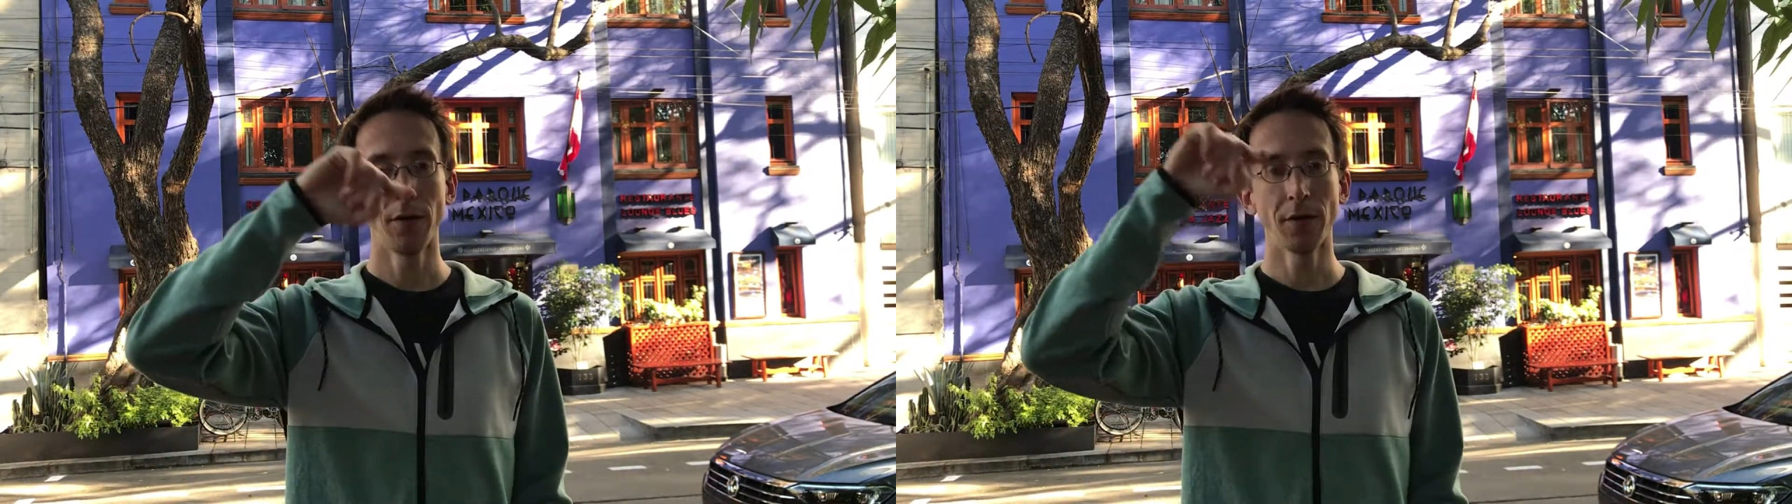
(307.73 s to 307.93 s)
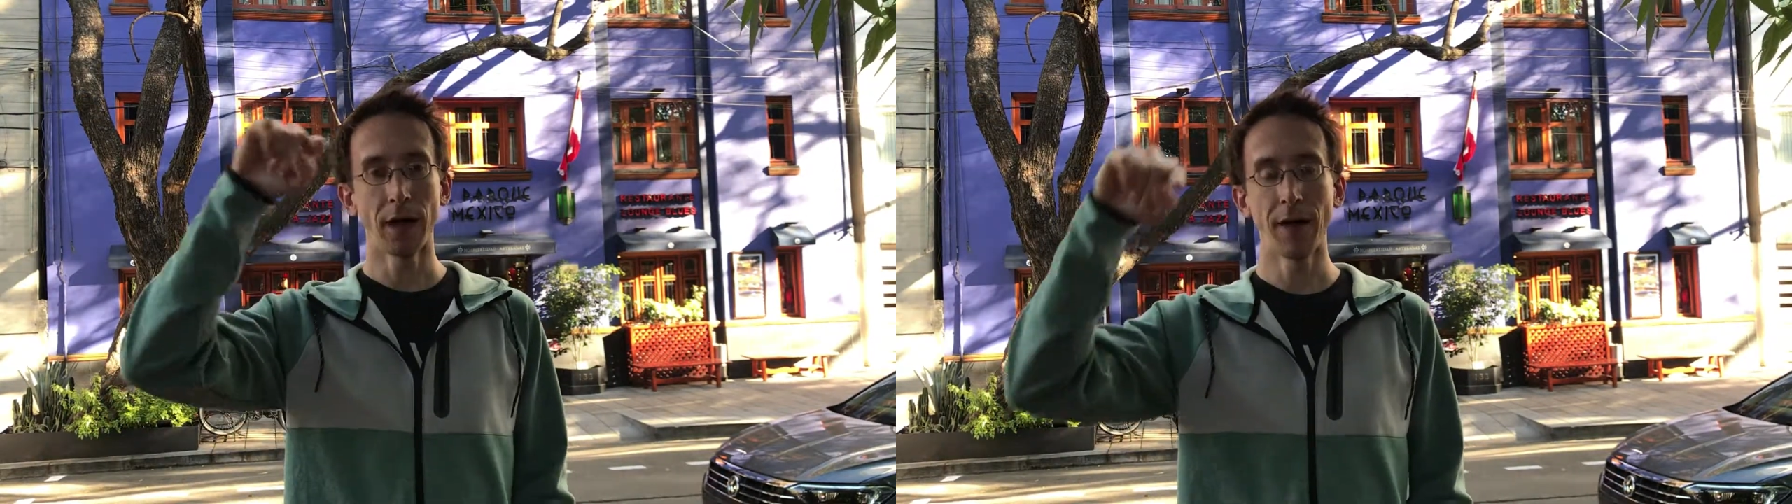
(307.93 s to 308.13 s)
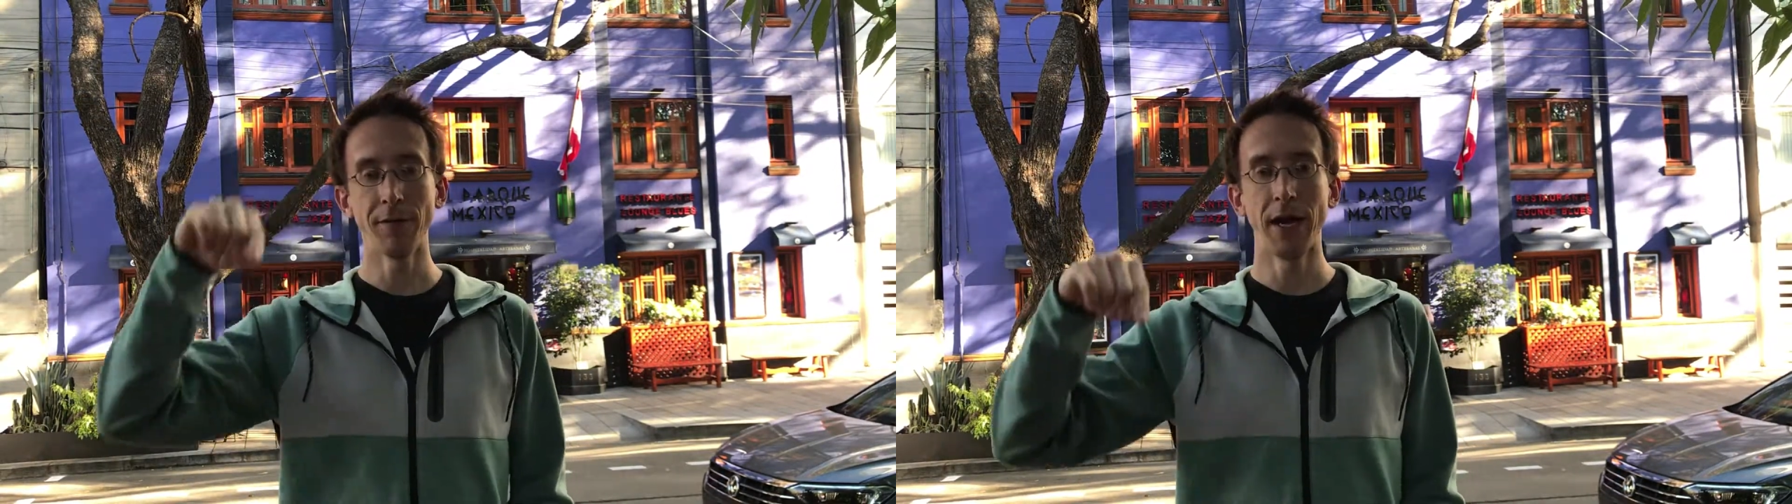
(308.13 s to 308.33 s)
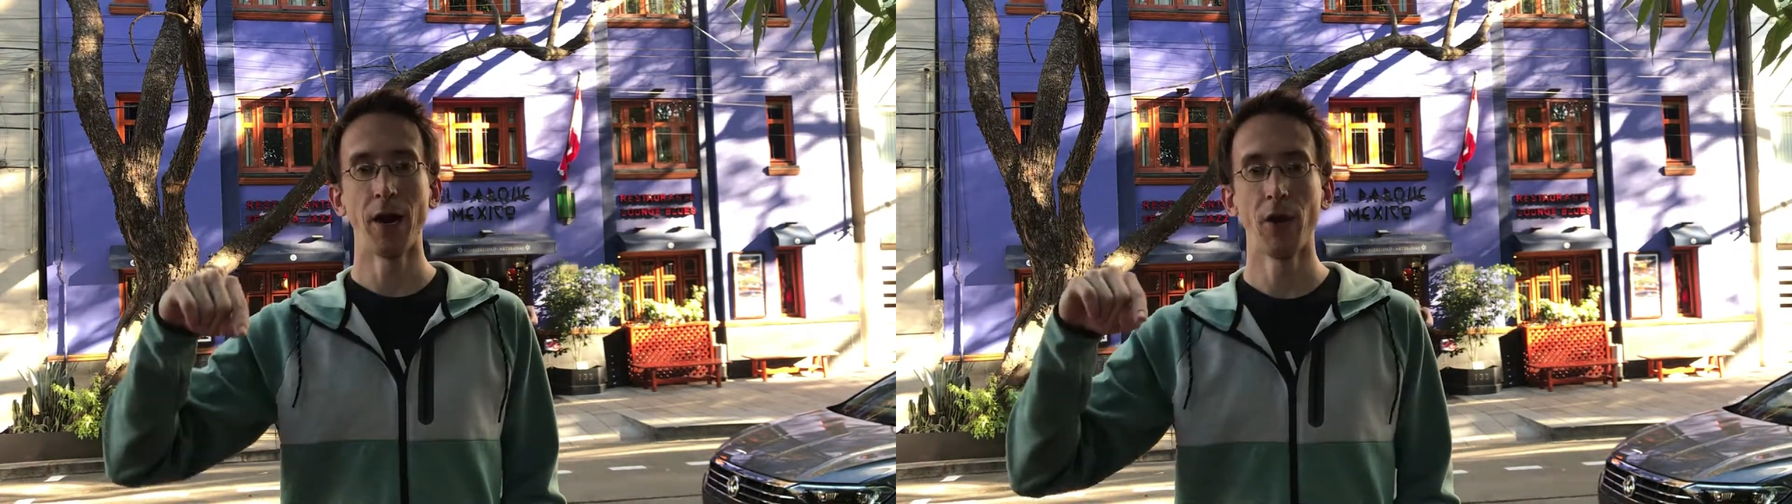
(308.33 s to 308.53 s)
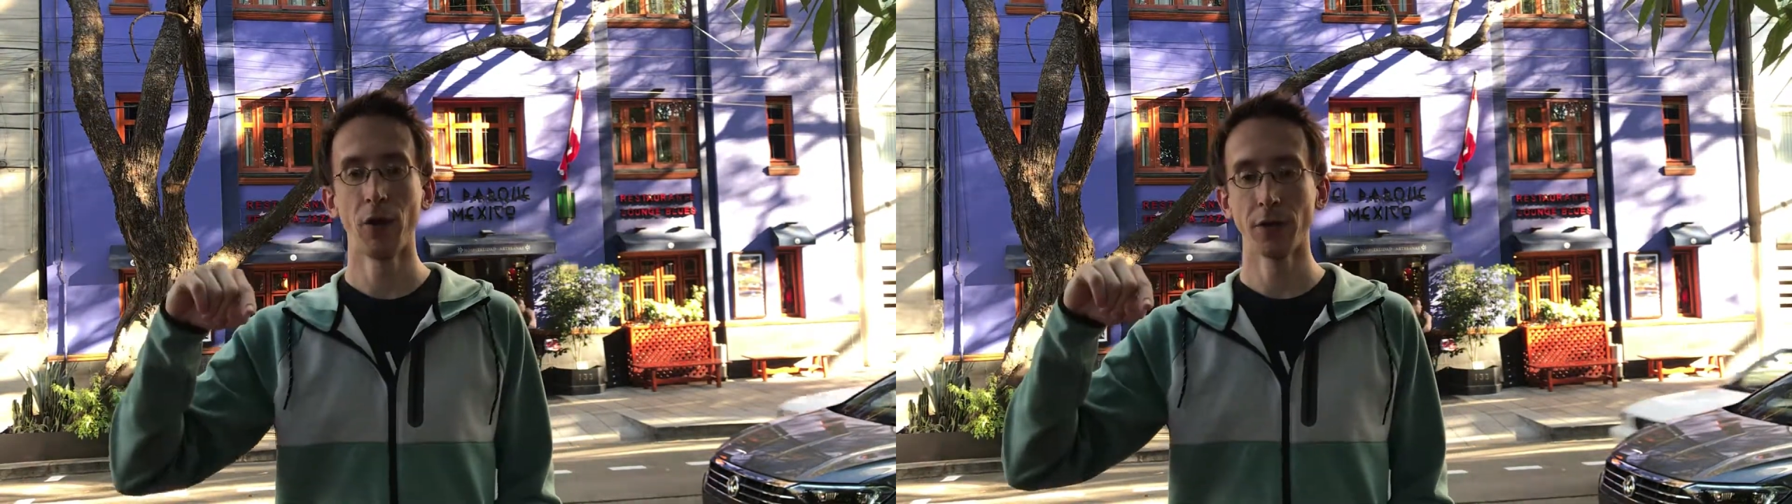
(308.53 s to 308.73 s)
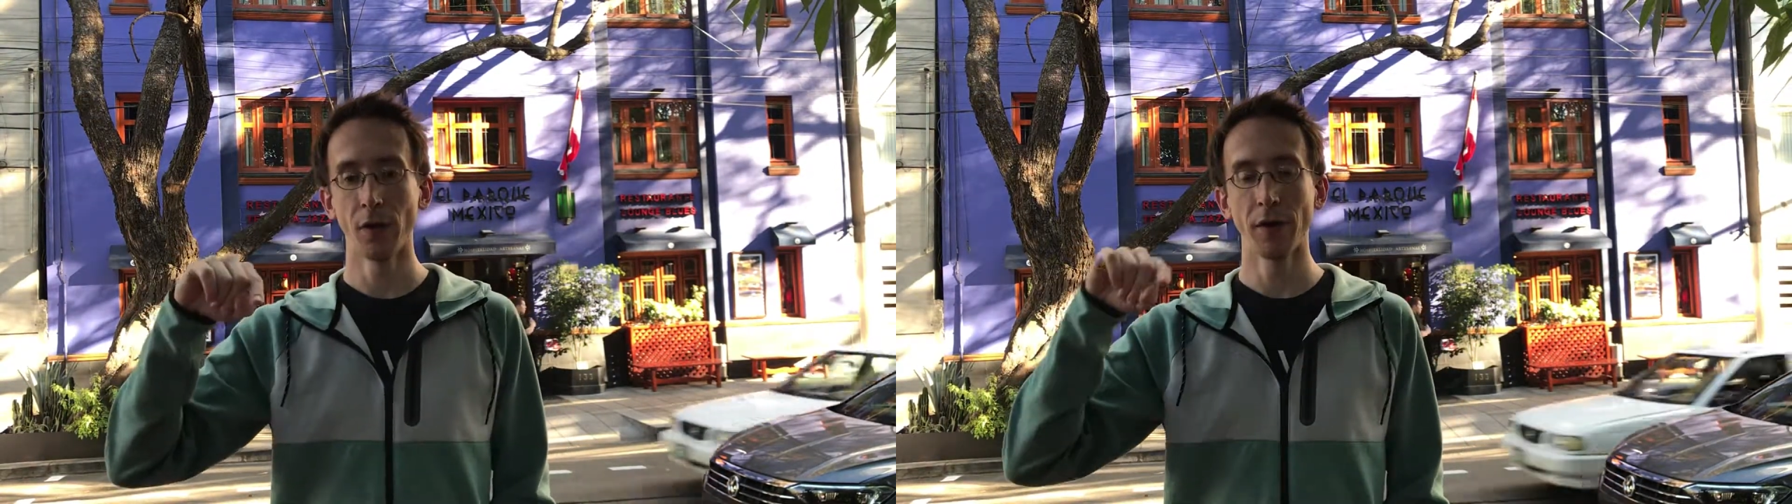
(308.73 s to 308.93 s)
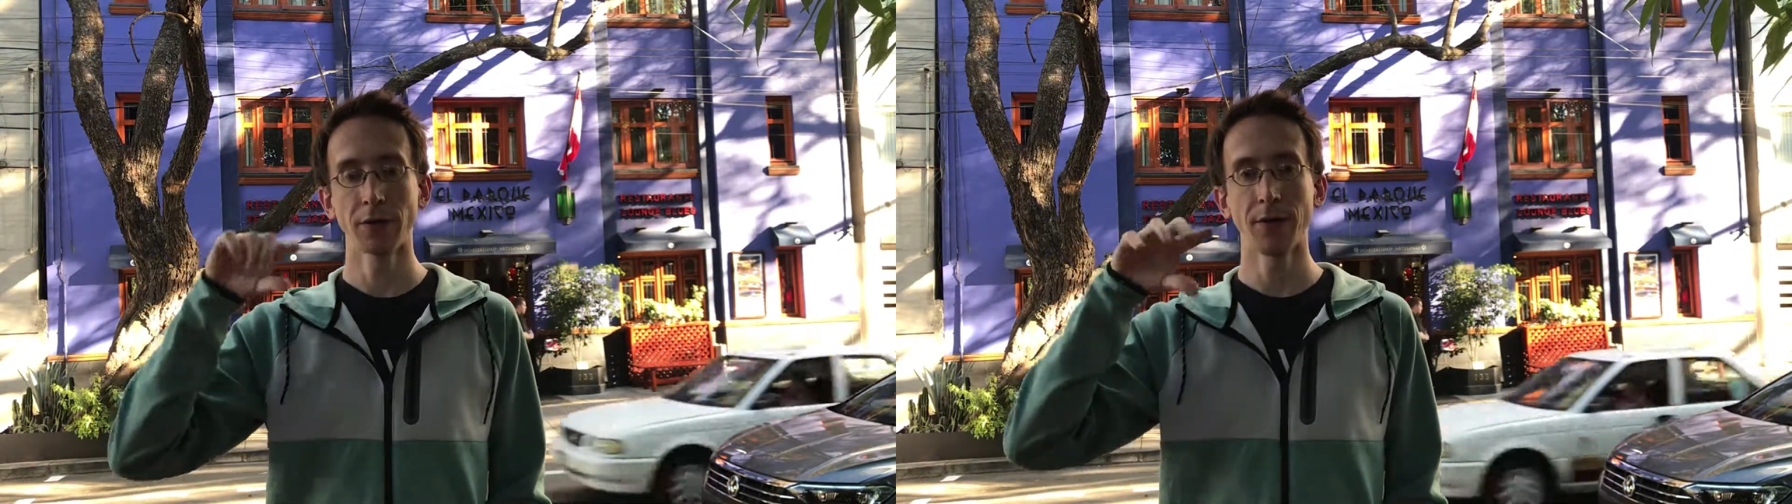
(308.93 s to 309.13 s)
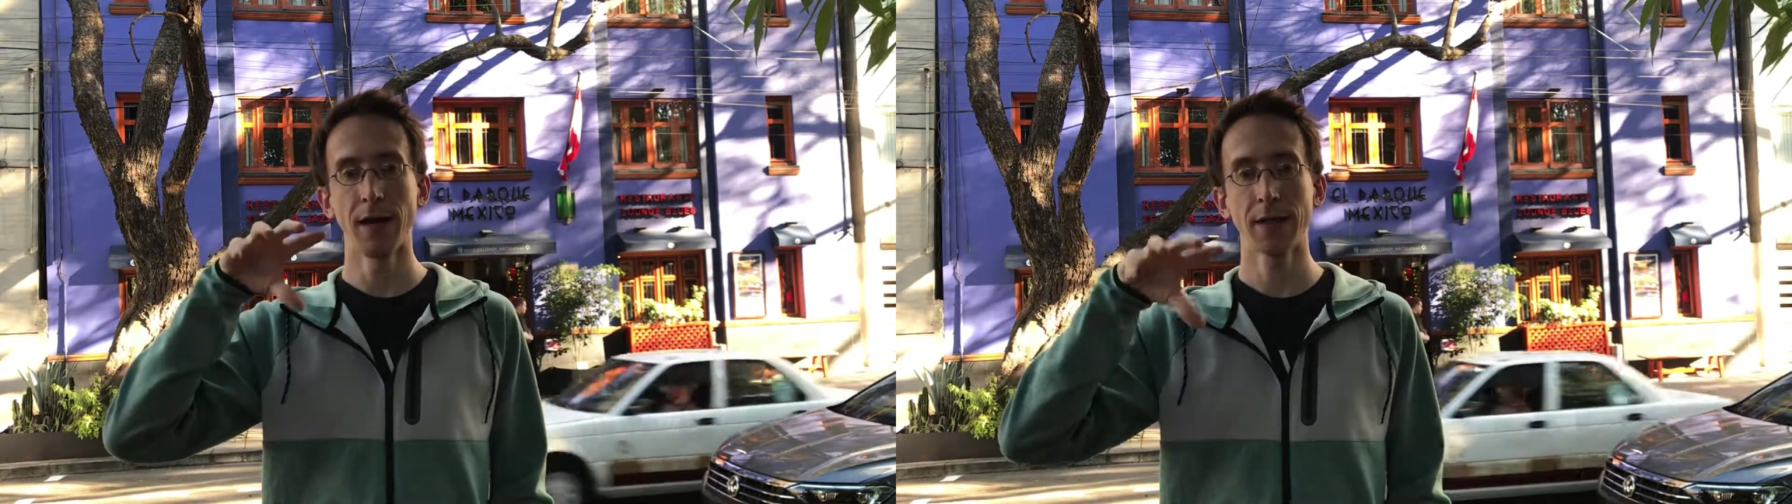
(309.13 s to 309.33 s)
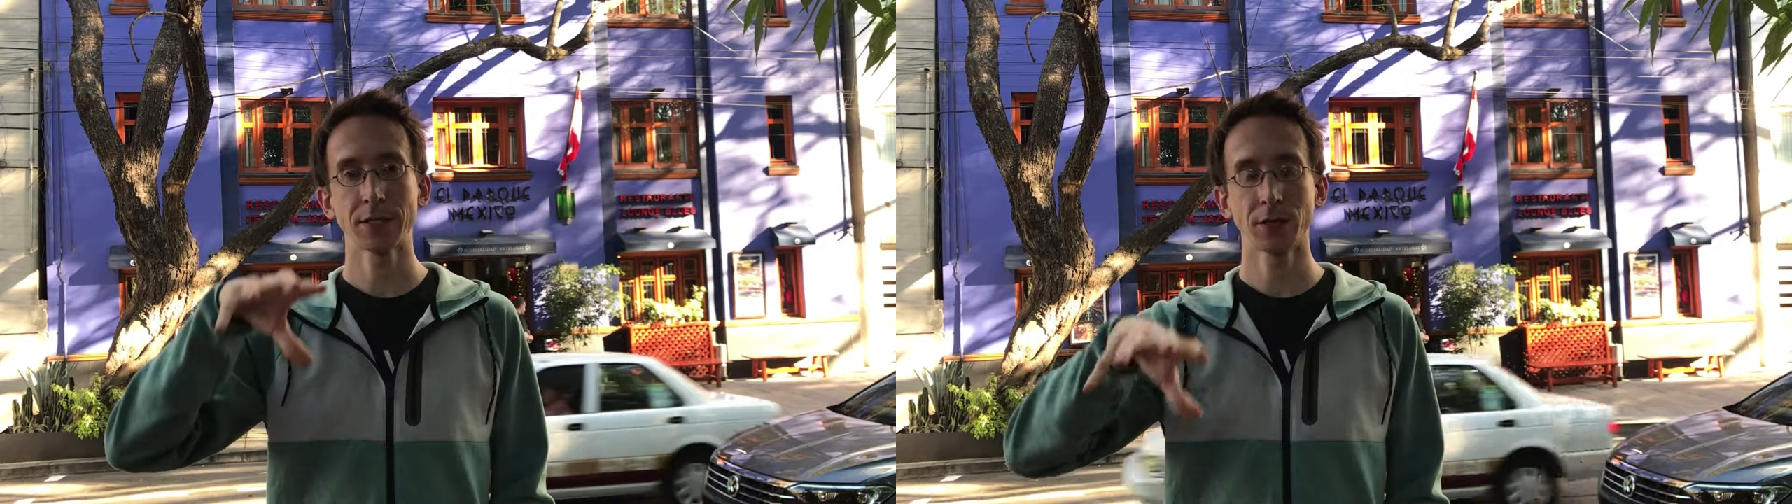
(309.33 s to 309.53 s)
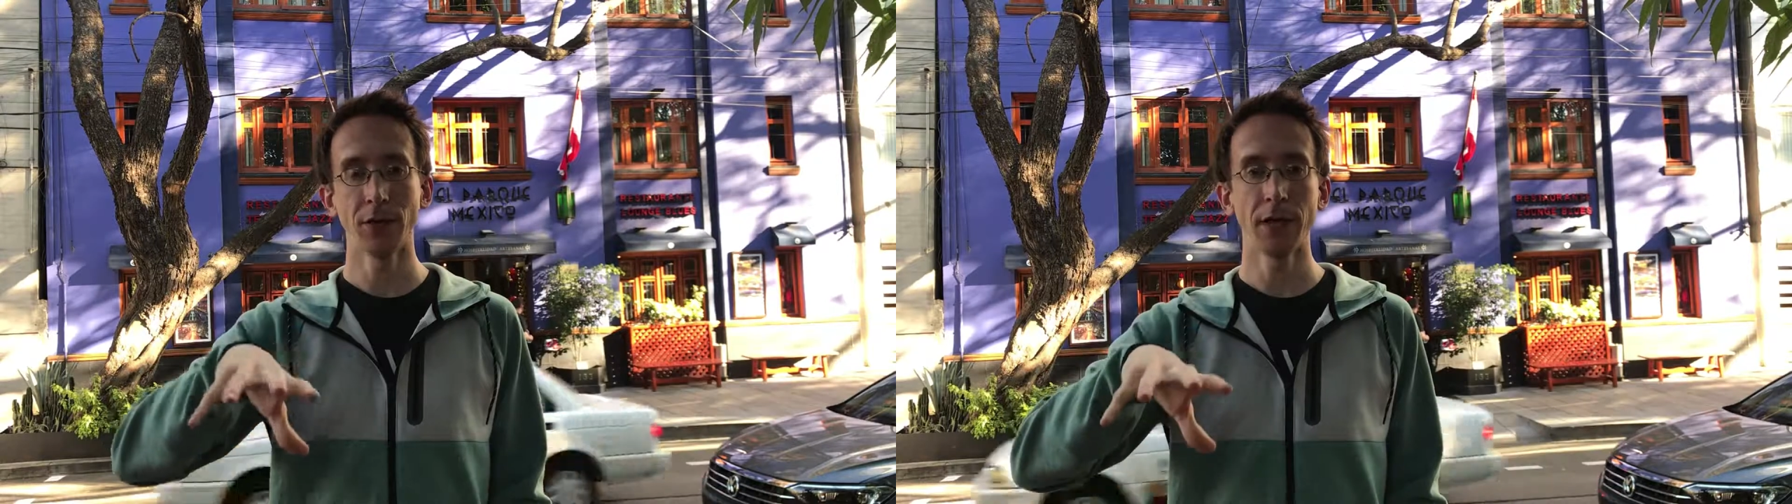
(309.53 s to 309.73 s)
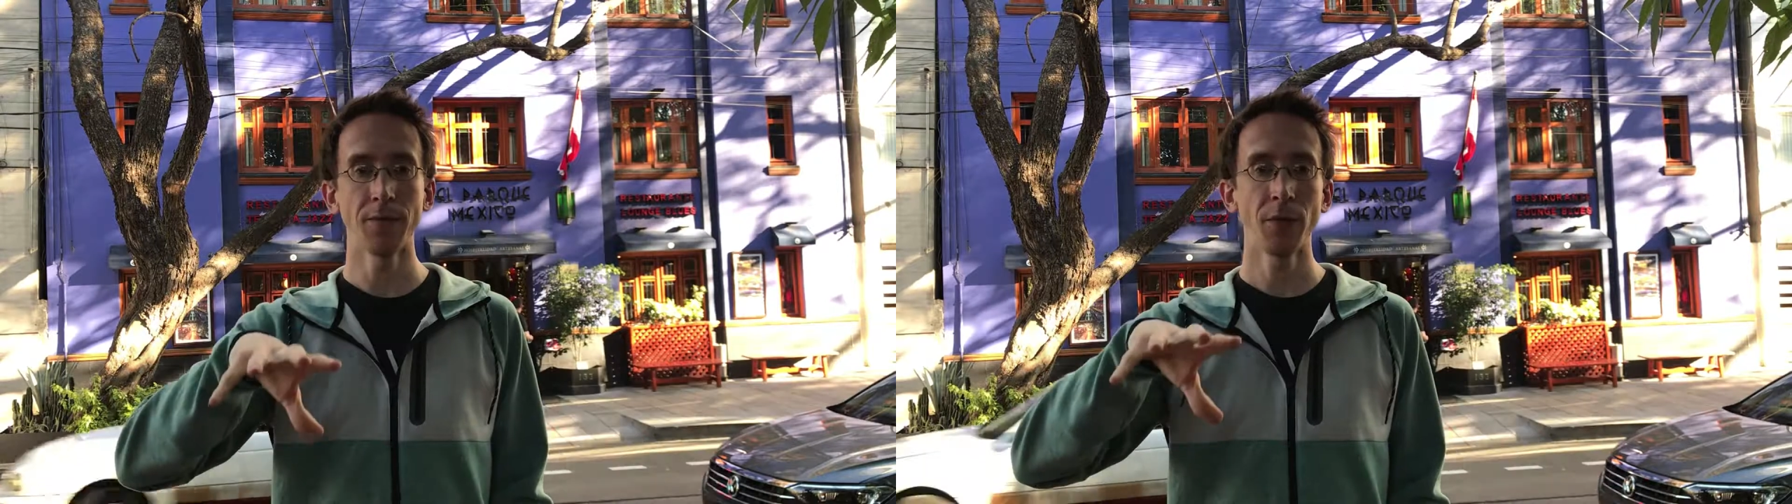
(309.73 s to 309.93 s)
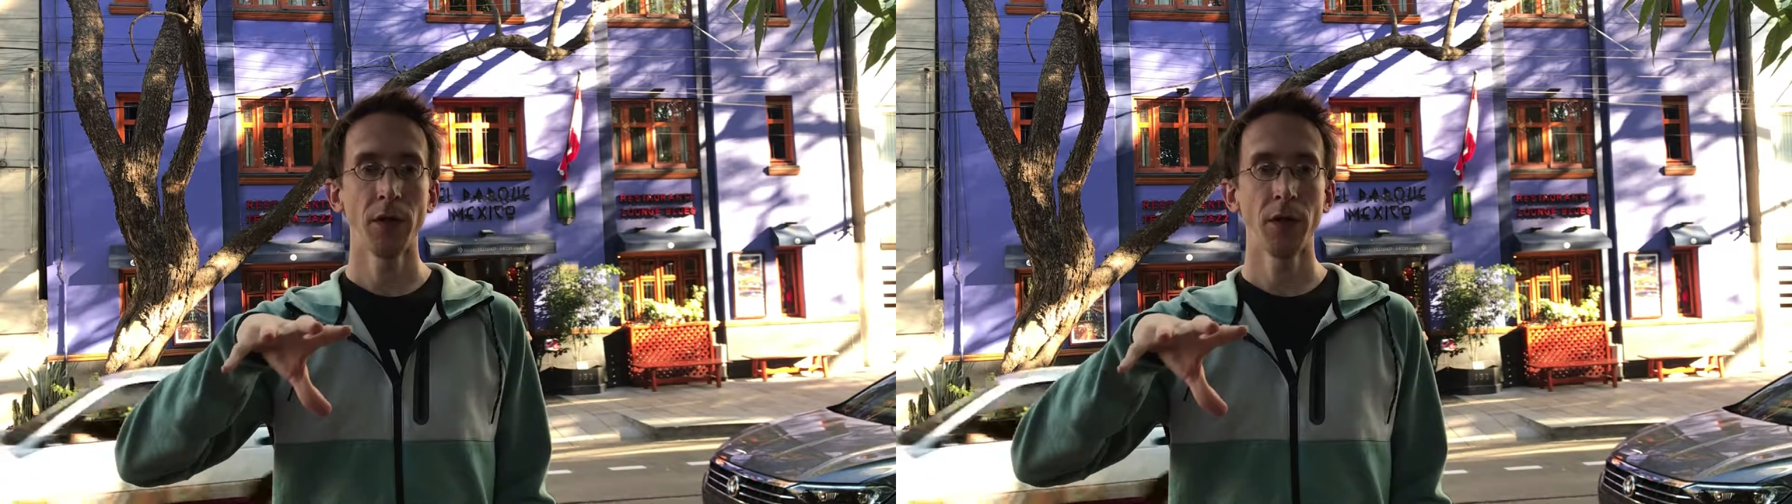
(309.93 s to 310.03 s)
you have an arrow going to the next screen